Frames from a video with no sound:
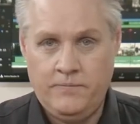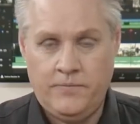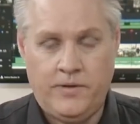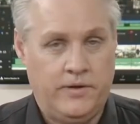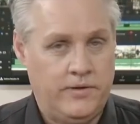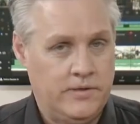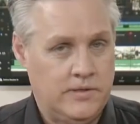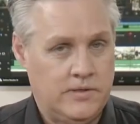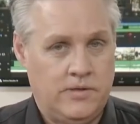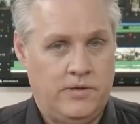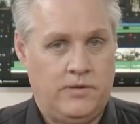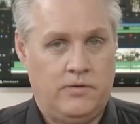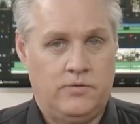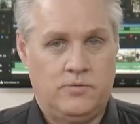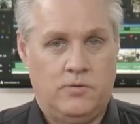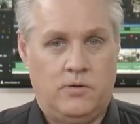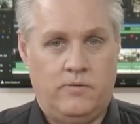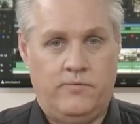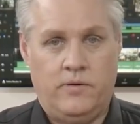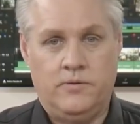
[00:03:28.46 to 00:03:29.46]
They've got external
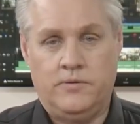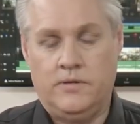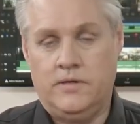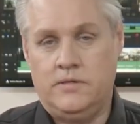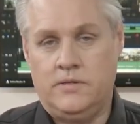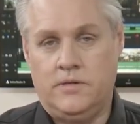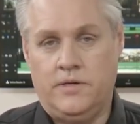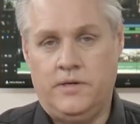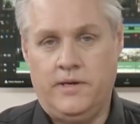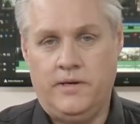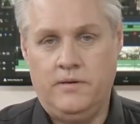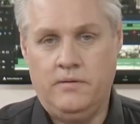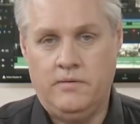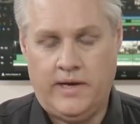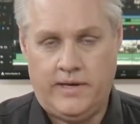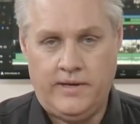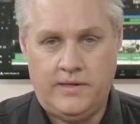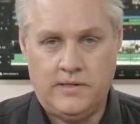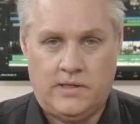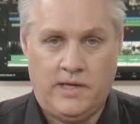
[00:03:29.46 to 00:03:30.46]
12-volt DC,
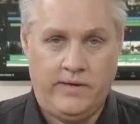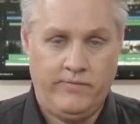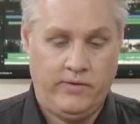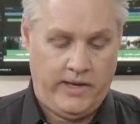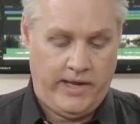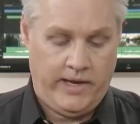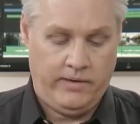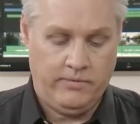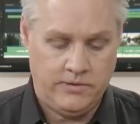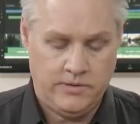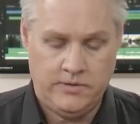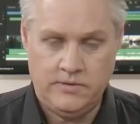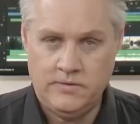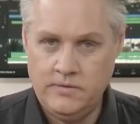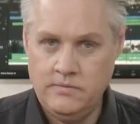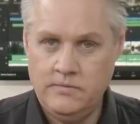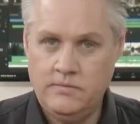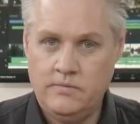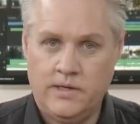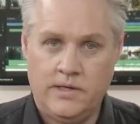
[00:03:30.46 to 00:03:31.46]
and there's 11
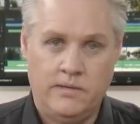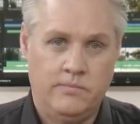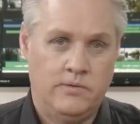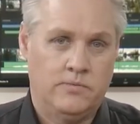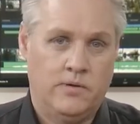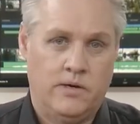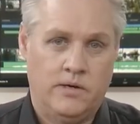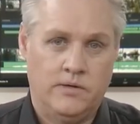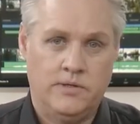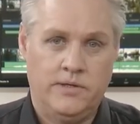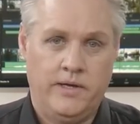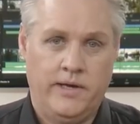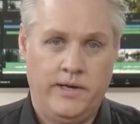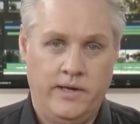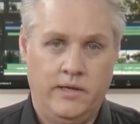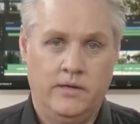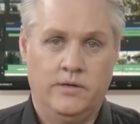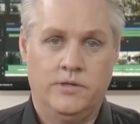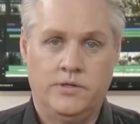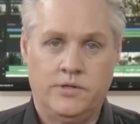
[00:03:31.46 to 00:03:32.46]
languages in them as well. So you get
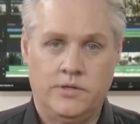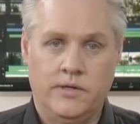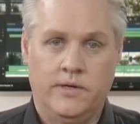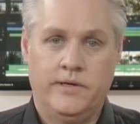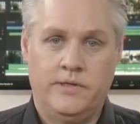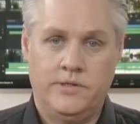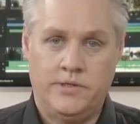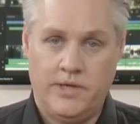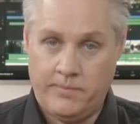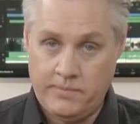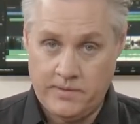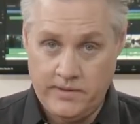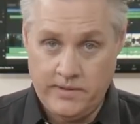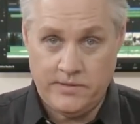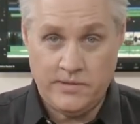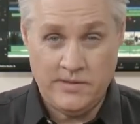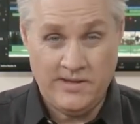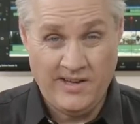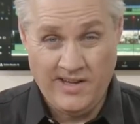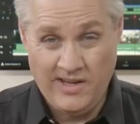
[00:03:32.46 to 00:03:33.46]
English, Chinese,
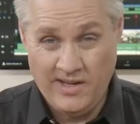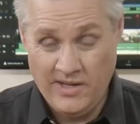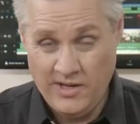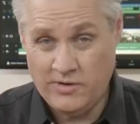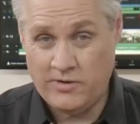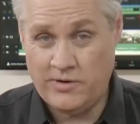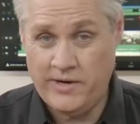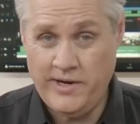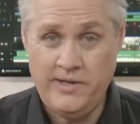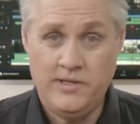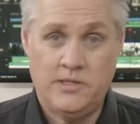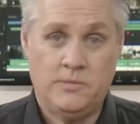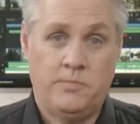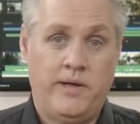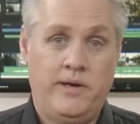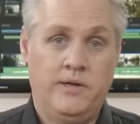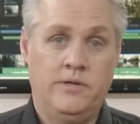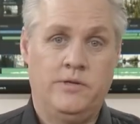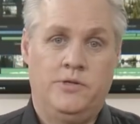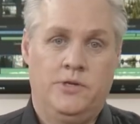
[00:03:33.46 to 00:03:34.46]
Japanese, Korean,
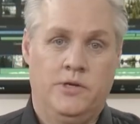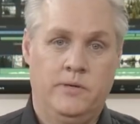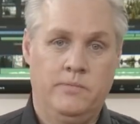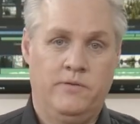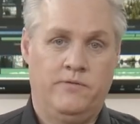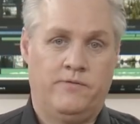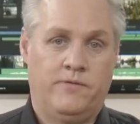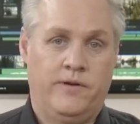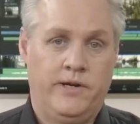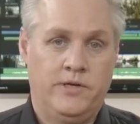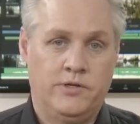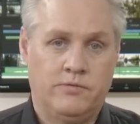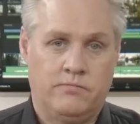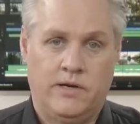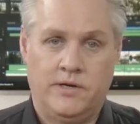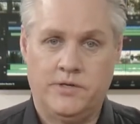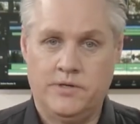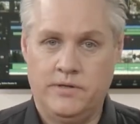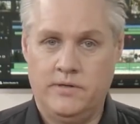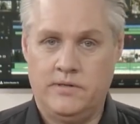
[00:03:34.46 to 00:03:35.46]
Spanish, German, French,
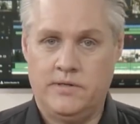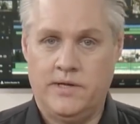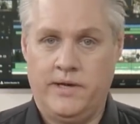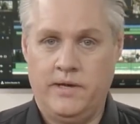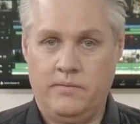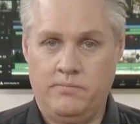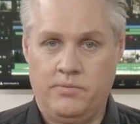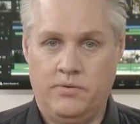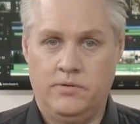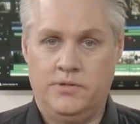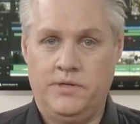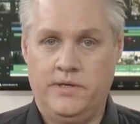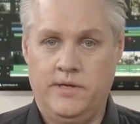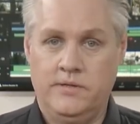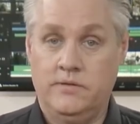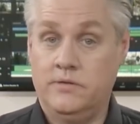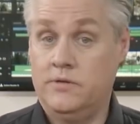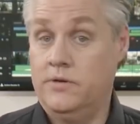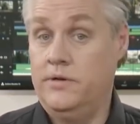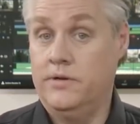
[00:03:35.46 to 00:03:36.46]
Russian, Italian,
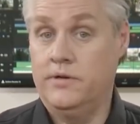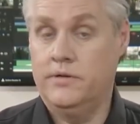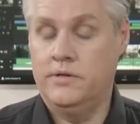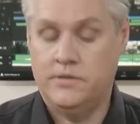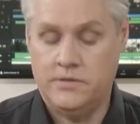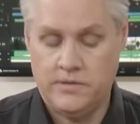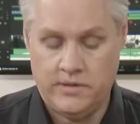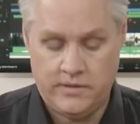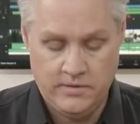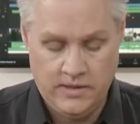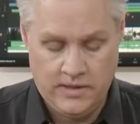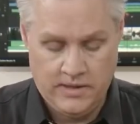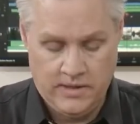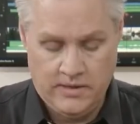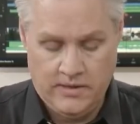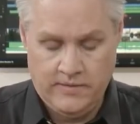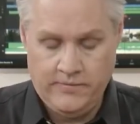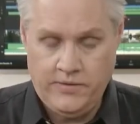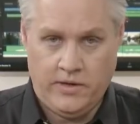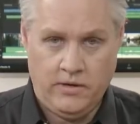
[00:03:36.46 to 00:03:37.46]
Portuguese, and Turkish. So
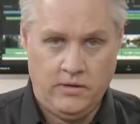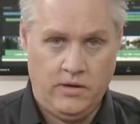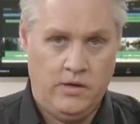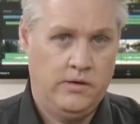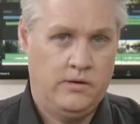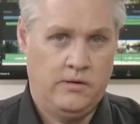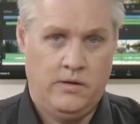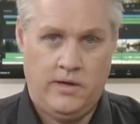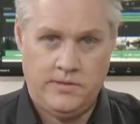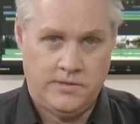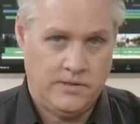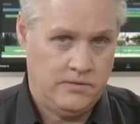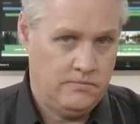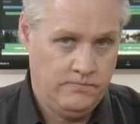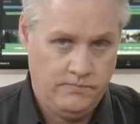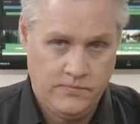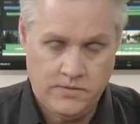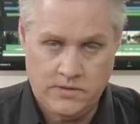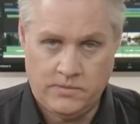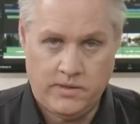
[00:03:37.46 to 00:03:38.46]
you can localize it
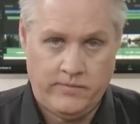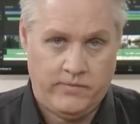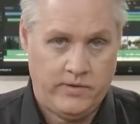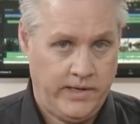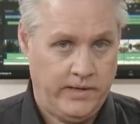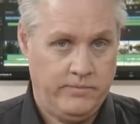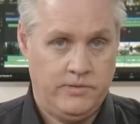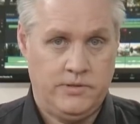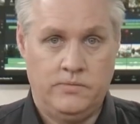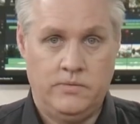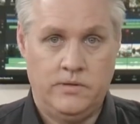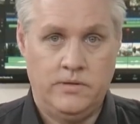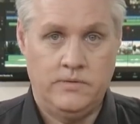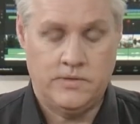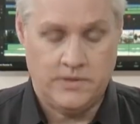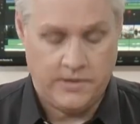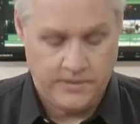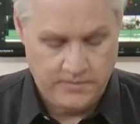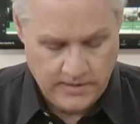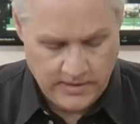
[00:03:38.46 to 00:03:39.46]
to whatever language you want.
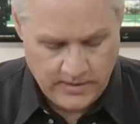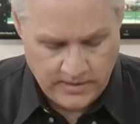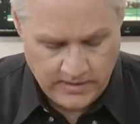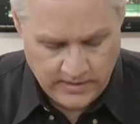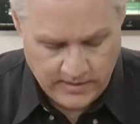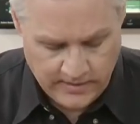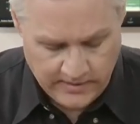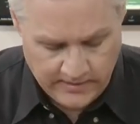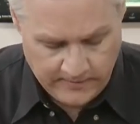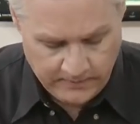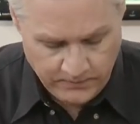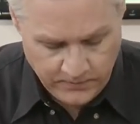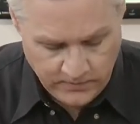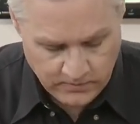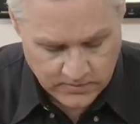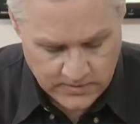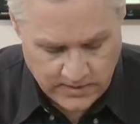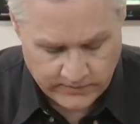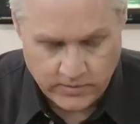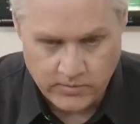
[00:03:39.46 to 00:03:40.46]
So
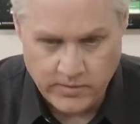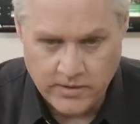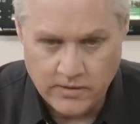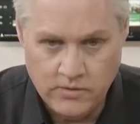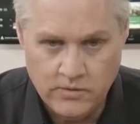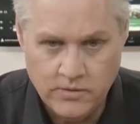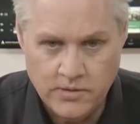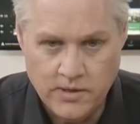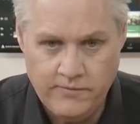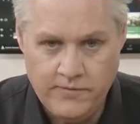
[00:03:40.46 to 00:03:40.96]
let's have a quick look.